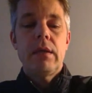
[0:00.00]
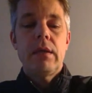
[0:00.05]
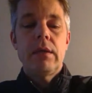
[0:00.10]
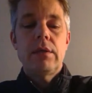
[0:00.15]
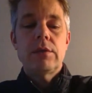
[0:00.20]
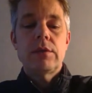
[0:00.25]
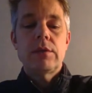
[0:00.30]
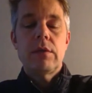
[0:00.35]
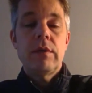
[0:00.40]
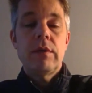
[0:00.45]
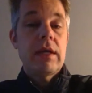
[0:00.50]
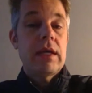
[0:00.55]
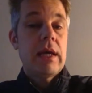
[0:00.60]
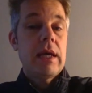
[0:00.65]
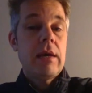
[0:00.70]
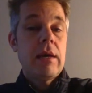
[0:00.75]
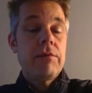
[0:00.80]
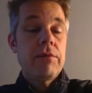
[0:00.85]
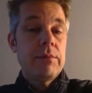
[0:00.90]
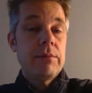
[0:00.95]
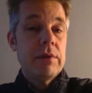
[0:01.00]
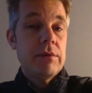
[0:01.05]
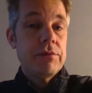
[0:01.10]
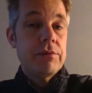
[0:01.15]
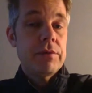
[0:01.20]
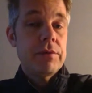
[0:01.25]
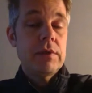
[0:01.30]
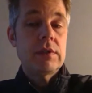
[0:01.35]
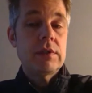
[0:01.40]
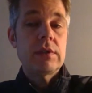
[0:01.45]
So they came from
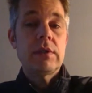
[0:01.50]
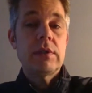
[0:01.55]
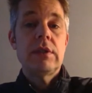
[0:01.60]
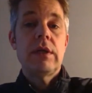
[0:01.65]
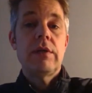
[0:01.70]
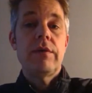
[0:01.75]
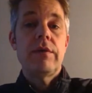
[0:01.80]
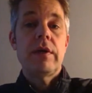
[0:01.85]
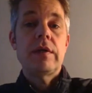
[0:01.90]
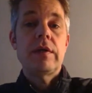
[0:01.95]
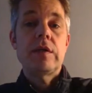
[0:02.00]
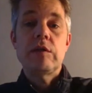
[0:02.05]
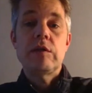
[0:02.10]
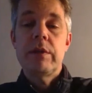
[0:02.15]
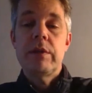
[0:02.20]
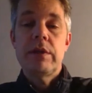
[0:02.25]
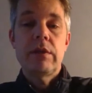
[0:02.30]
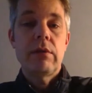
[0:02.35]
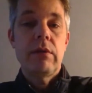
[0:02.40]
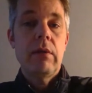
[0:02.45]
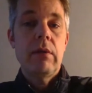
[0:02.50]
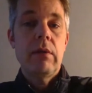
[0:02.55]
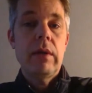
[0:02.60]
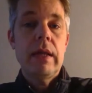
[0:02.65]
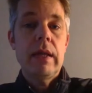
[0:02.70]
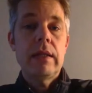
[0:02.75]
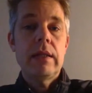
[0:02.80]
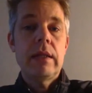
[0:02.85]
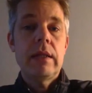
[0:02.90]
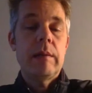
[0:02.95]
different directions, but they all
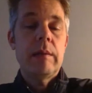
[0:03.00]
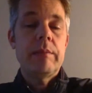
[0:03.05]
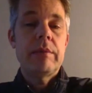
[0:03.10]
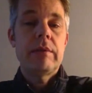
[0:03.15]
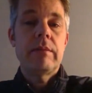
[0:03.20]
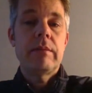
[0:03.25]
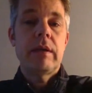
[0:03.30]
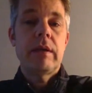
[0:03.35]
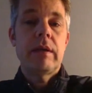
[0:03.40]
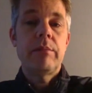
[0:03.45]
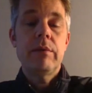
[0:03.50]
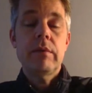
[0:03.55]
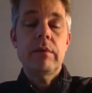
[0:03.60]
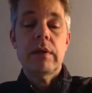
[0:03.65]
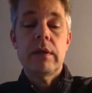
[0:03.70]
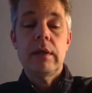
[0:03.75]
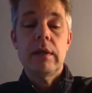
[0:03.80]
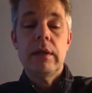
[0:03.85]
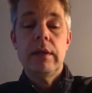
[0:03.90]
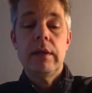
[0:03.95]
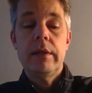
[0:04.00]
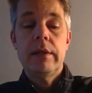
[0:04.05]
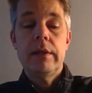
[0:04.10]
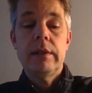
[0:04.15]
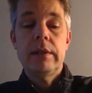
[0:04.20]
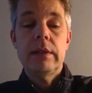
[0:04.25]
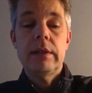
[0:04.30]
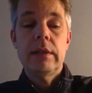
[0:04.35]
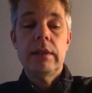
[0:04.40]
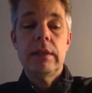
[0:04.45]
ended up in my book.
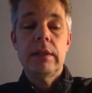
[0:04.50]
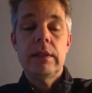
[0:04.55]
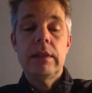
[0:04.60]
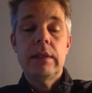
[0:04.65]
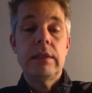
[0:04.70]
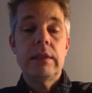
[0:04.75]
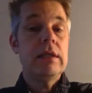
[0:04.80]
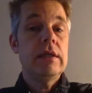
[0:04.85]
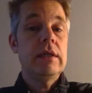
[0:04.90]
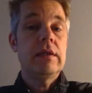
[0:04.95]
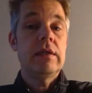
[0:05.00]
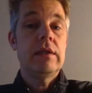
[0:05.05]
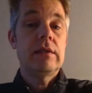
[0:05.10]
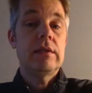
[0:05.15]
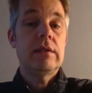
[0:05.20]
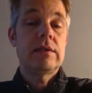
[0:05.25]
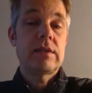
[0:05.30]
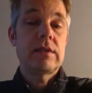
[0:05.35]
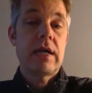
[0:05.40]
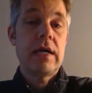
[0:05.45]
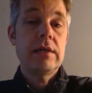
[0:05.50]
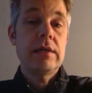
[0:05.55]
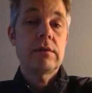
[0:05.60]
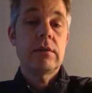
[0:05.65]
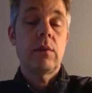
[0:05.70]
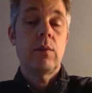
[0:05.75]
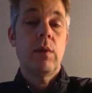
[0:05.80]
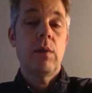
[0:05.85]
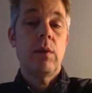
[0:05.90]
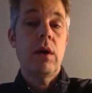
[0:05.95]
And indeed, the
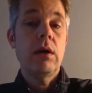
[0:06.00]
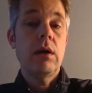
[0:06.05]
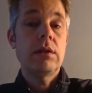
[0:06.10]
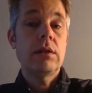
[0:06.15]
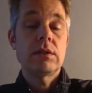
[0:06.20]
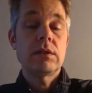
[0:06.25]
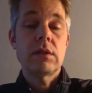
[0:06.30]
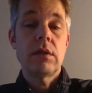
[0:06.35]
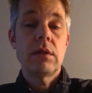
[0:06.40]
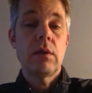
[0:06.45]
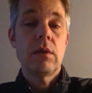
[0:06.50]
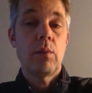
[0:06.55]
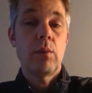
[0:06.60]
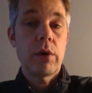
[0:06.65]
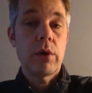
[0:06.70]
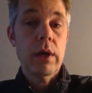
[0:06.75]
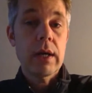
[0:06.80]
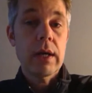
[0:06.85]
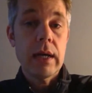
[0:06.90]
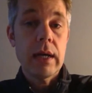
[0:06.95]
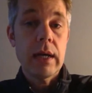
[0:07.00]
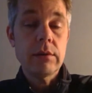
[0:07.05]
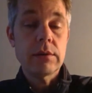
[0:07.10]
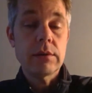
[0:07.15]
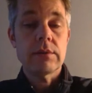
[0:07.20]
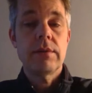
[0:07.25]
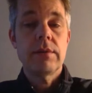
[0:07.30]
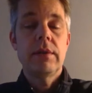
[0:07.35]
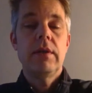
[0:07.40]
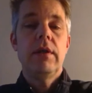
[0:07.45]
title was Workout,
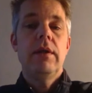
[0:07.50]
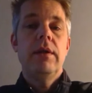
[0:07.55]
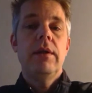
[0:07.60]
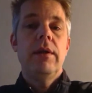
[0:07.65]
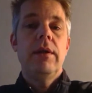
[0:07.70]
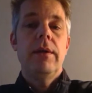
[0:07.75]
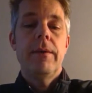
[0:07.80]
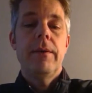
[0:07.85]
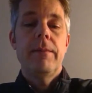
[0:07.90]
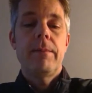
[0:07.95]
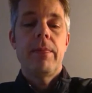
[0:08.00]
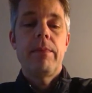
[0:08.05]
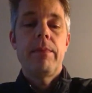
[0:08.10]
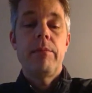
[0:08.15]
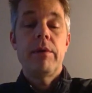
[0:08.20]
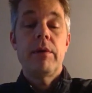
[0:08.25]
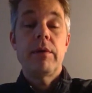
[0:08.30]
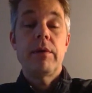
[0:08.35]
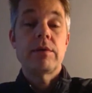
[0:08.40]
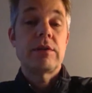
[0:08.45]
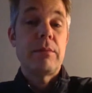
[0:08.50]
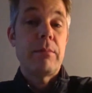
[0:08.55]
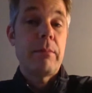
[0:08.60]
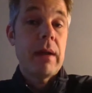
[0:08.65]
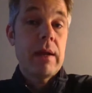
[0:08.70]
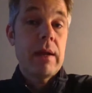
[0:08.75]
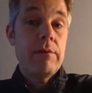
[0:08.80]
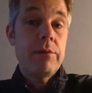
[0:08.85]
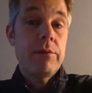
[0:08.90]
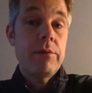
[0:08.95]
because the
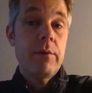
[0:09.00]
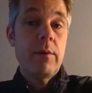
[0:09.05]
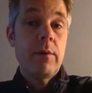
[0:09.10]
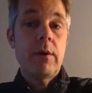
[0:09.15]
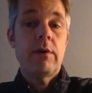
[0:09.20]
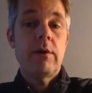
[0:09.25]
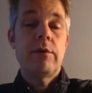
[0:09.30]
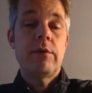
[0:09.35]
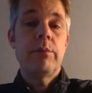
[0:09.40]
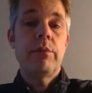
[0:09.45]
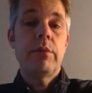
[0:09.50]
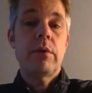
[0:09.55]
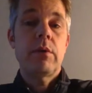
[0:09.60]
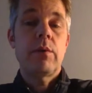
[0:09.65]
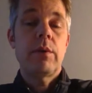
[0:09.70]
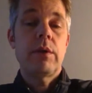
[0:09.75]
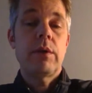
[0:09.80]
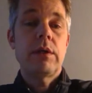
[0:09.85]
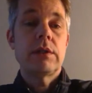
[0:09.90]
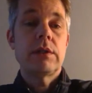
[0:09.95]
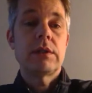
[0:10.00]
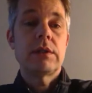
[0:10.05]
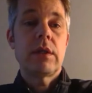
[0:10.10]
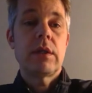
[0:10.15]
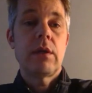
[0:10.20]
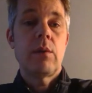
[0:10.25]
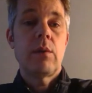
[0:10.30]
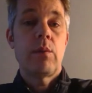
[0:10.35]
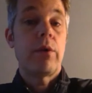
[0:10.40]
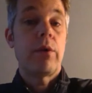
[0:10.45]
metaphor of the book was
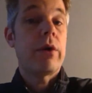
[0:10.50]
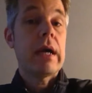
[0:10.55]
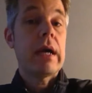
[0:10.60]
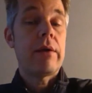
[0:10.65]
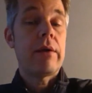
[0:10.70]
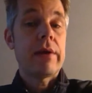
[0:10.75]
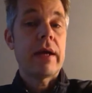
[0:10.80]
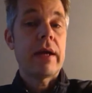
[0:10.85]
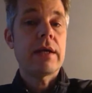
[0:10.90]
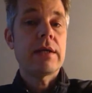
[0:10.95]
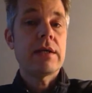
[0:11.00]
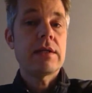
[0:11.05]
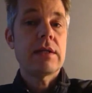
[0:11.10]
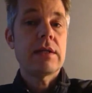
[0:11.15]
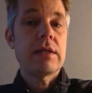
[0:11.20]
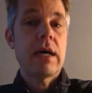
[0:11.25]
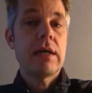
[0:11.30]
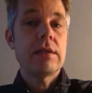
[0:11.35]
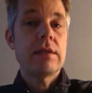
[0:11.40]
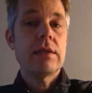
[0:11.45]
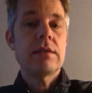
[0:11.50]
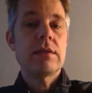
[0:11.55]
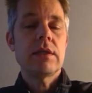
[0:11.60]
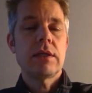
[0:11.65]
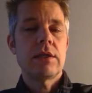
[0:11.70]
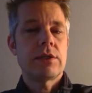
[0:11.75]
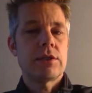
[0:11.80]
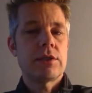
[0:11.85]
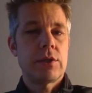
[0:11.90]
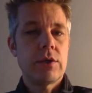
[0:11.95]
workout exercises.
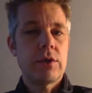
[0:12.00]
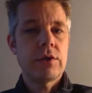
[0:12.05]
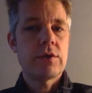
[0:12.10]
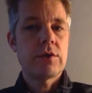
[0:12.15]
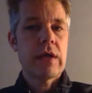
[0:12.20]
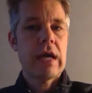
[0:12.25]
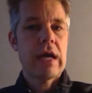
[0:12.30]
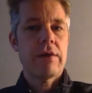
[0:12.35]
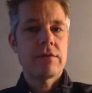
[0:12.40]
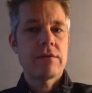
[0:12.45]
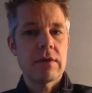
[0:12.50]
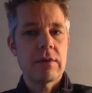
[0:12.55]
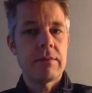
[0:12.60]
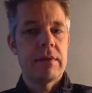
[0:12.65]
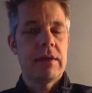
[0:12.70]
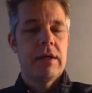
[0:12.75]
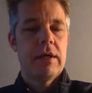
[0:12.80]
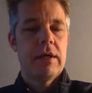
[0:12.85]
It is good to have some